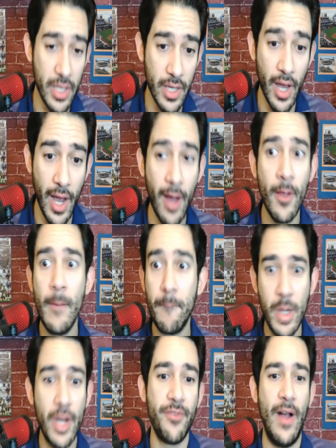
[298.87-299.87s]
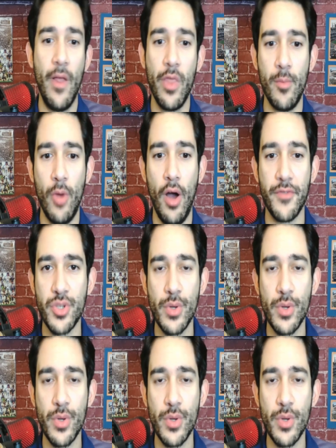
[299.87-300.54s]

Yeah, but he fouled them off.